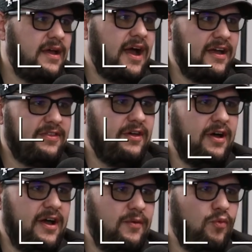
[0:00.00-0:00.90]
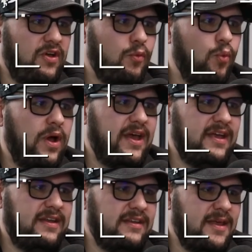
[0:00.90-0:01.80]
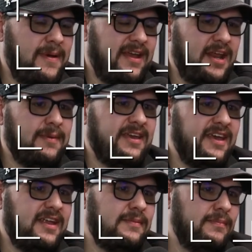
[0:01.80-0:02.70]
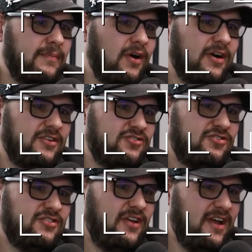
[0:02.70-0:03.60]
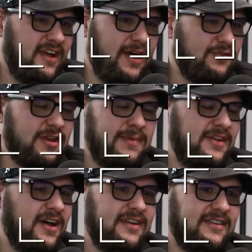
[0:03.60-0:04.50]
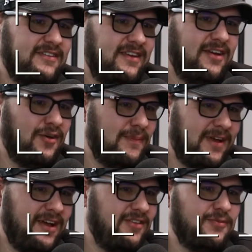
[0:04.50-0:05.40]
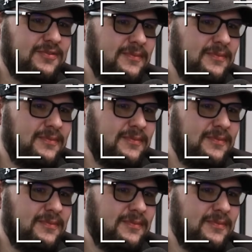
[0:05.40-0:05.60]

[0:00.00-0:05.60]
I thought, like, when the pandemic hit in March, like I was going to be done. It's like, oh my God, this was a